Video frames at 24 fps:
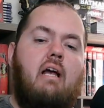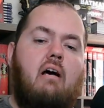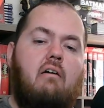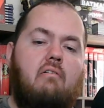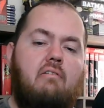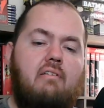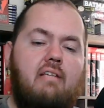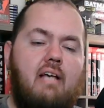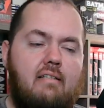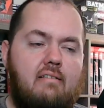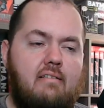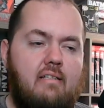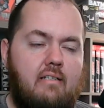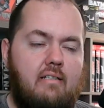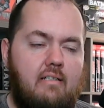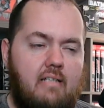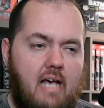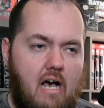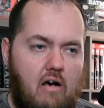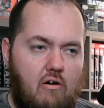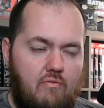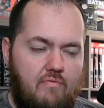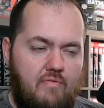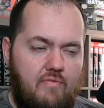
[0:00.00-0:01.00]
testing
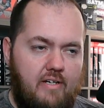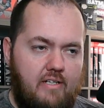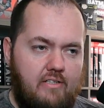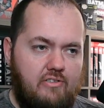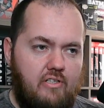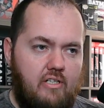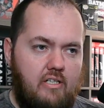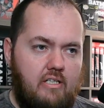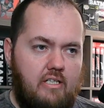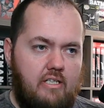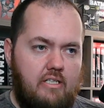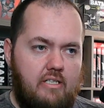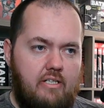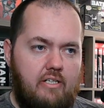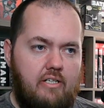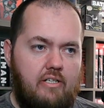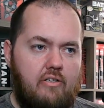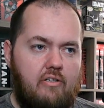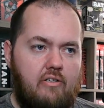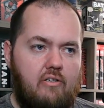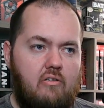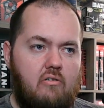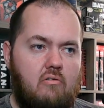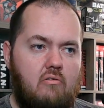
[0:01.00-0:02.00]
how things are going to
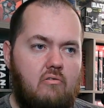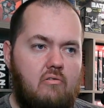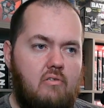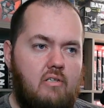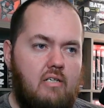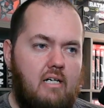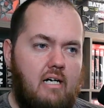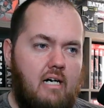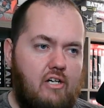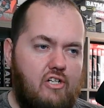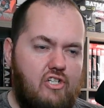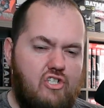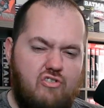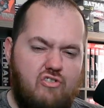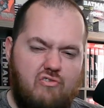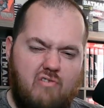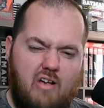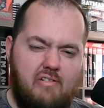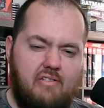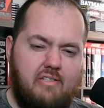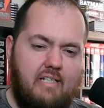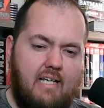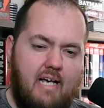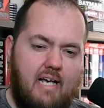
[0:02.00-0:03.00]
do,
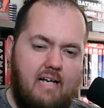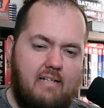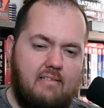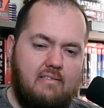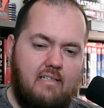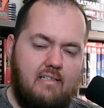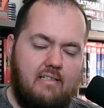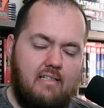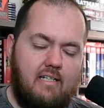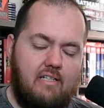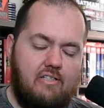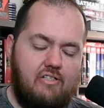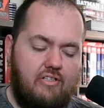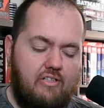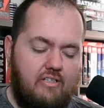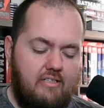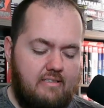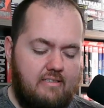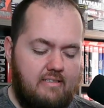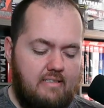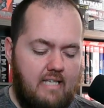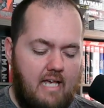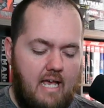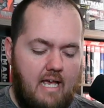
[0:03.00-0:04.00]
stress tests, I guess you could
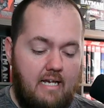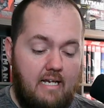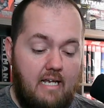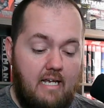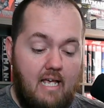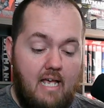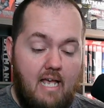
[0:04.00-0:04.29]
say.